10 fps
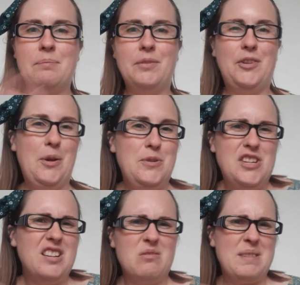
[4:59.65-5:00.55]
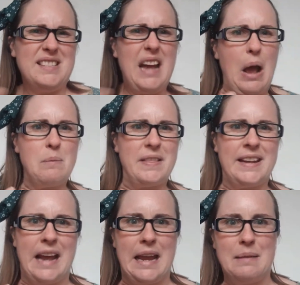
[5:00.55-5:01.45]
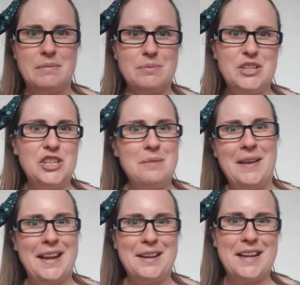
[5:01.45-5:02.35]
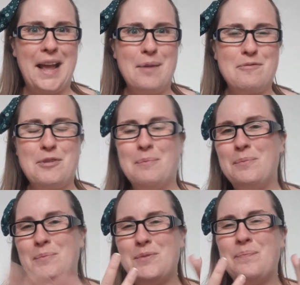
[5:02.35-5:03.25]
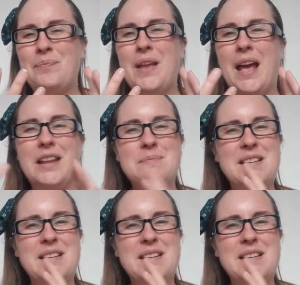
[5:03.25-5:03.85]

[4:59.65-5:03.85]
So she could almost tell me the names, which sheep it came from. and it's been